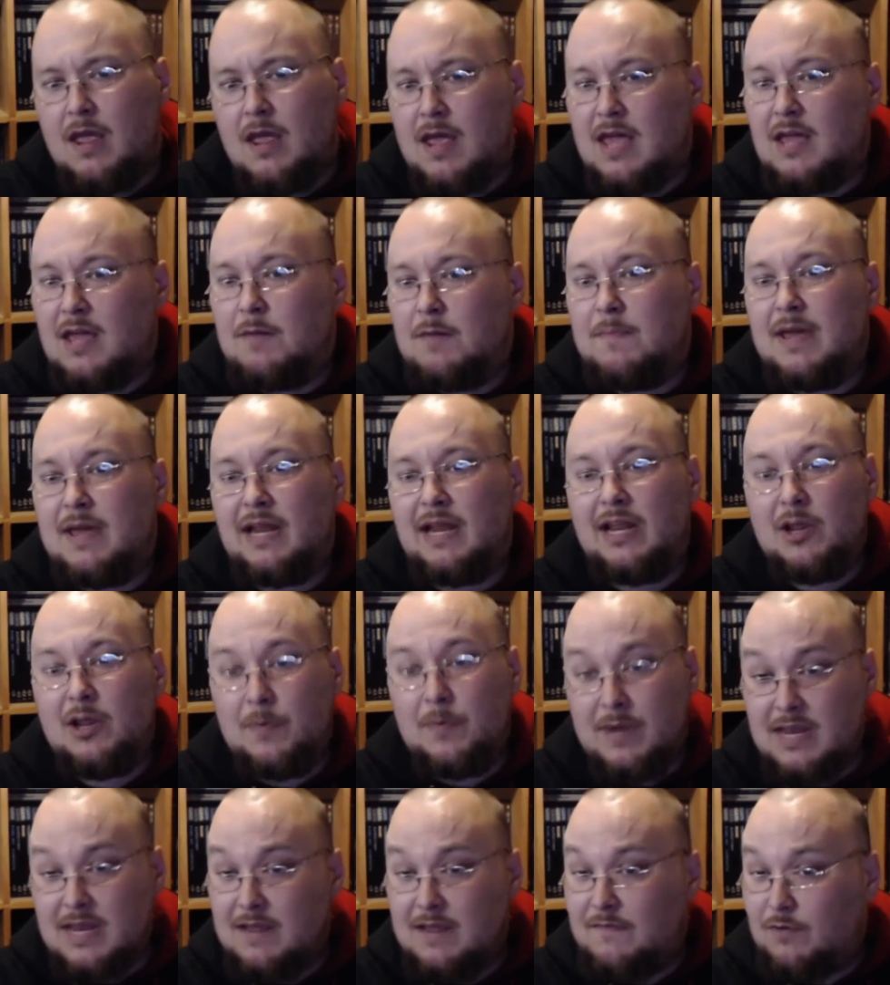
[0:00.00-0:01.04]
It can be a little
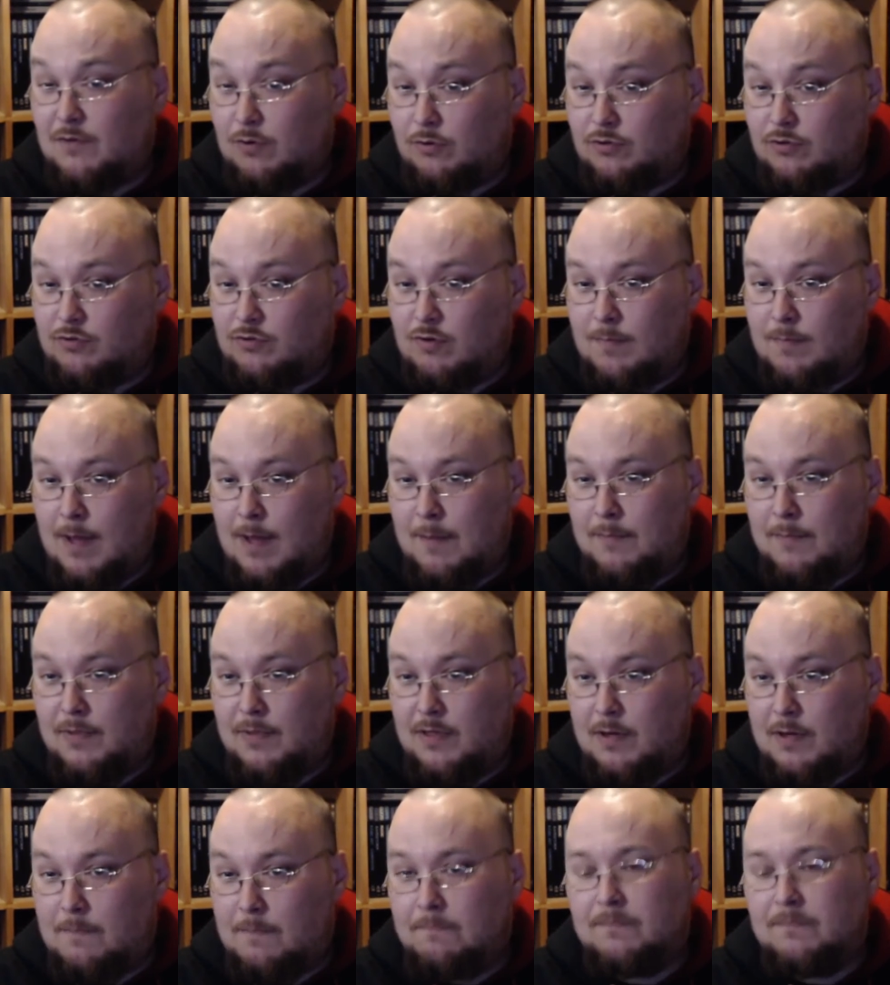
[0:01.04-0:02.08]
bit difficult to remember
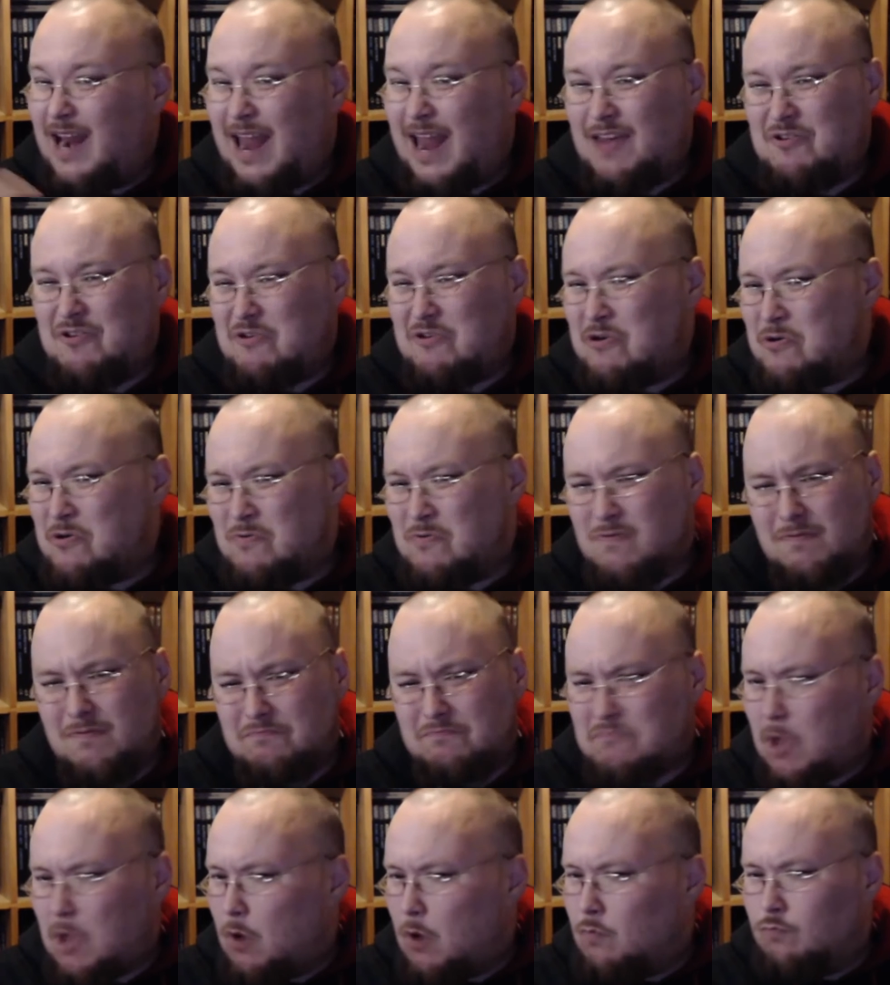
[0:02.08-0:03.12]
them, unless you
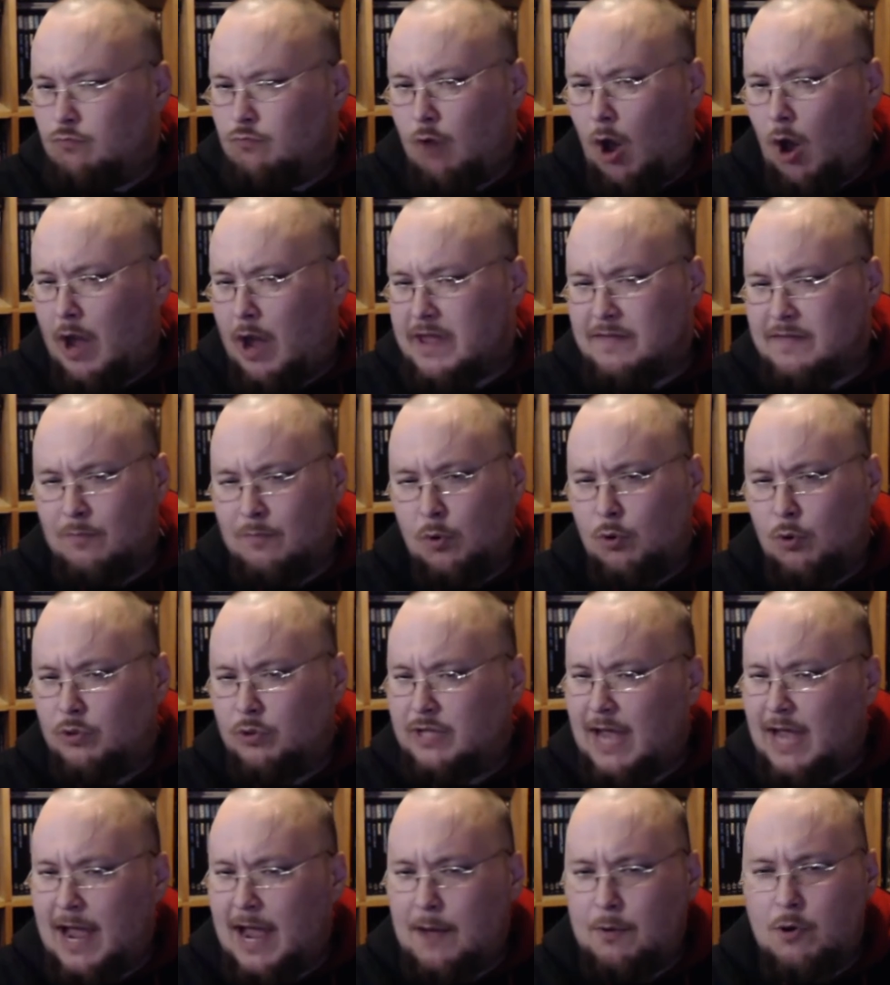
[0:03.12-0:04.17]
write them all
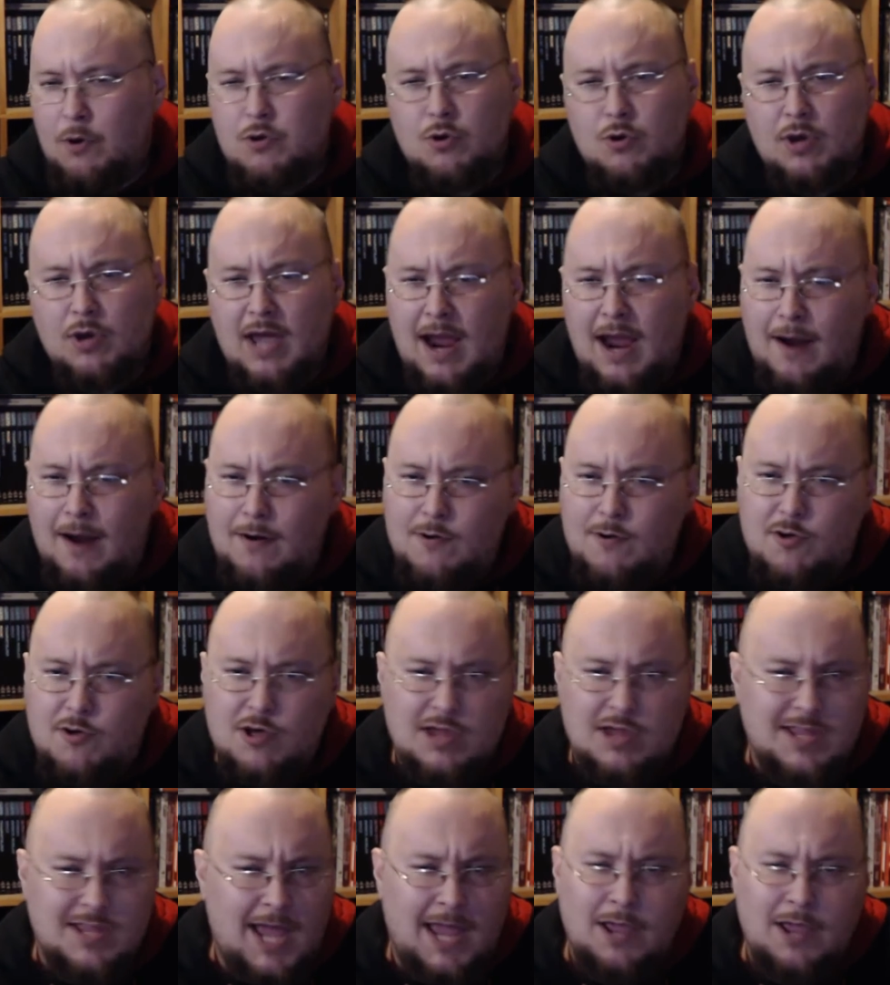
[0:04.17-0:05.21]
down on your character
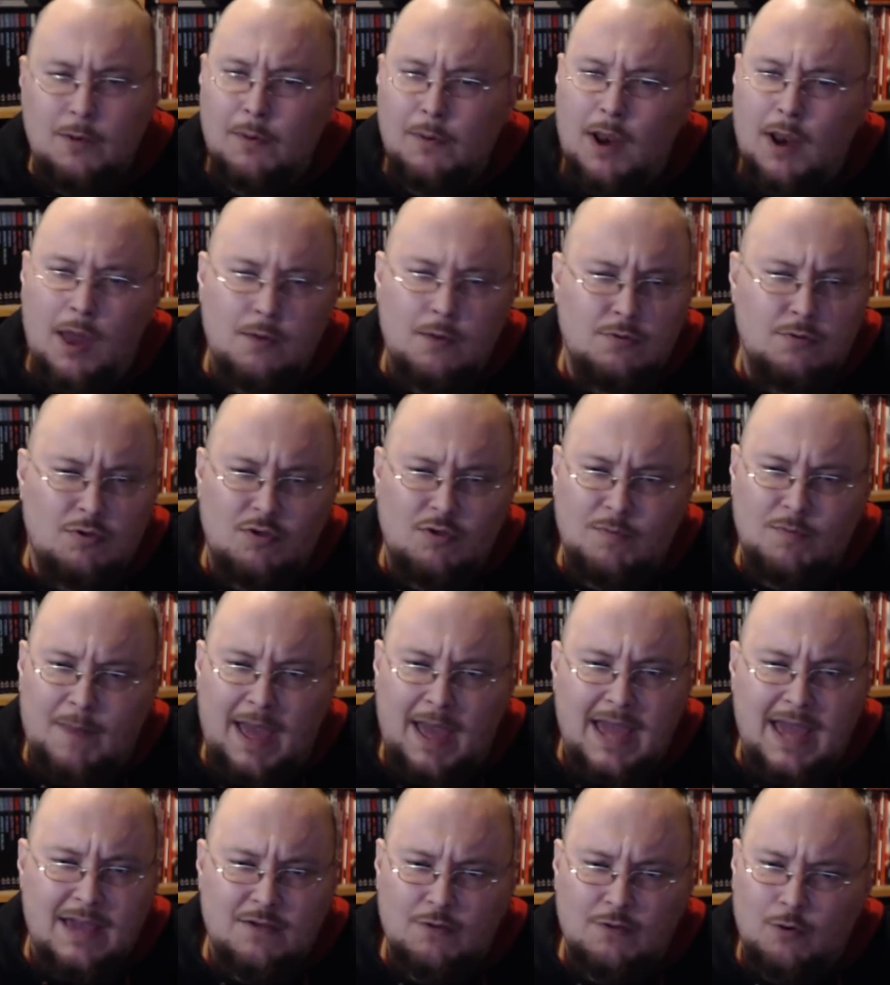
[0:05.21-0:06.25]
sheet, taking up loads of
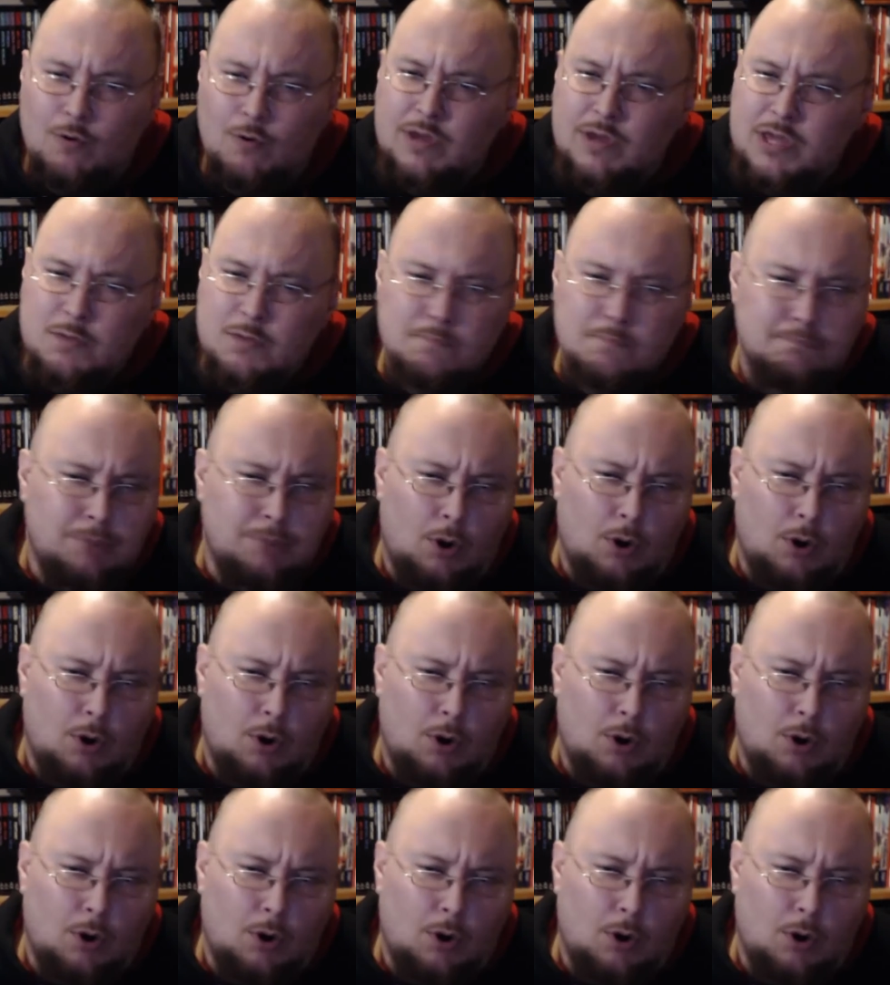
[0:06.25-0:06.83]
space, or you